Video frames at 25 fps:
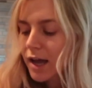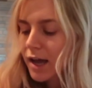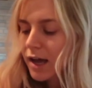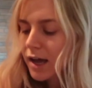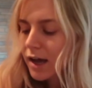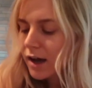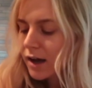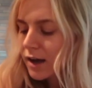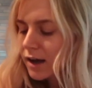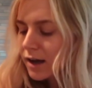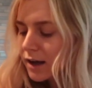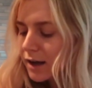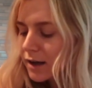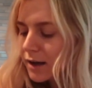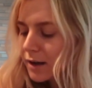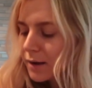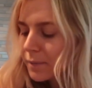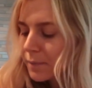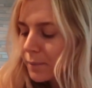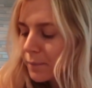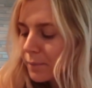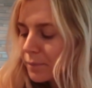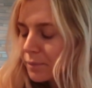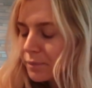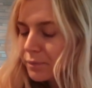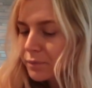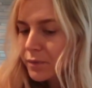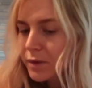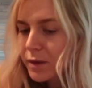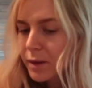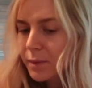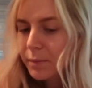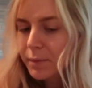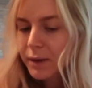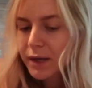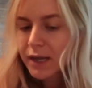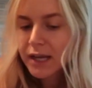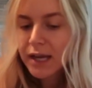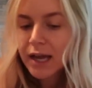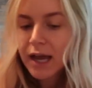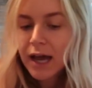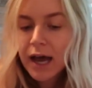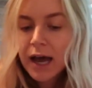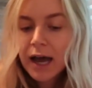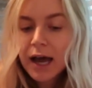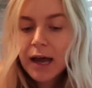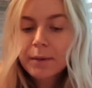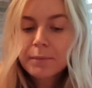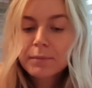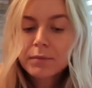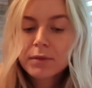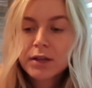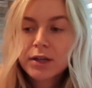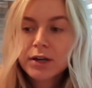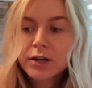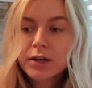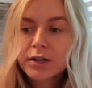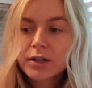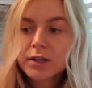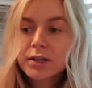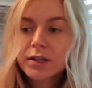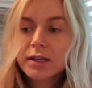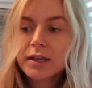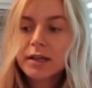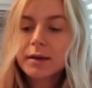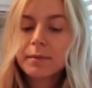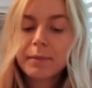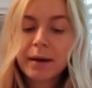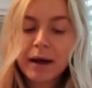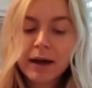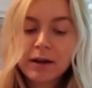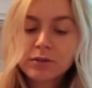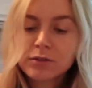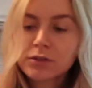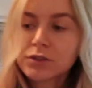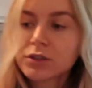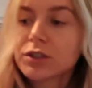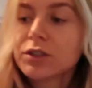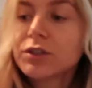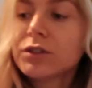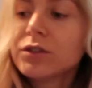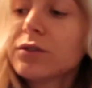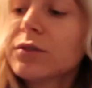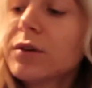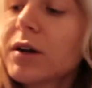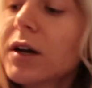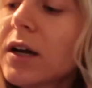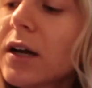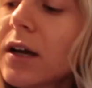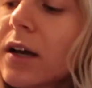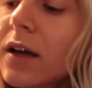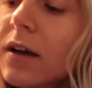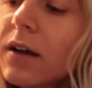But yeah, I'm literally about to